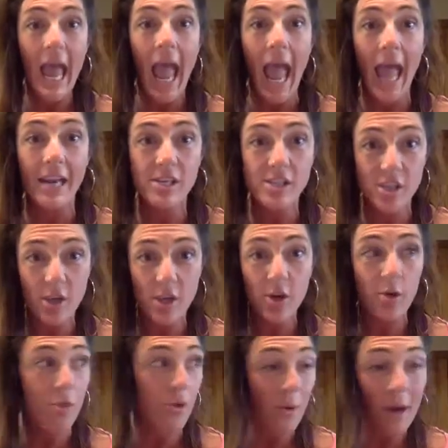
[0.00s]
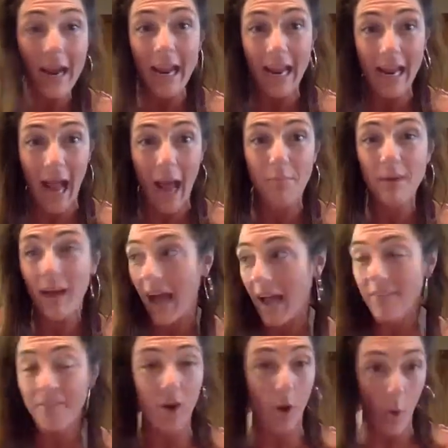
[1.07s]
And 2, 3, I'm kind
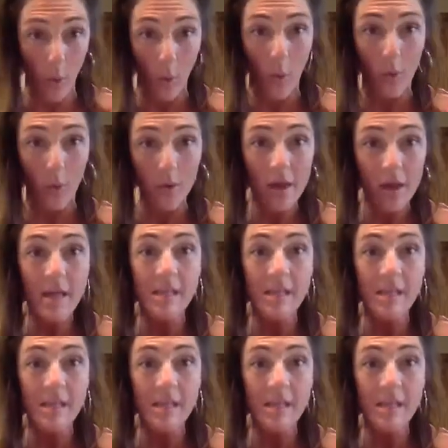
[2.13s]
of in a hole.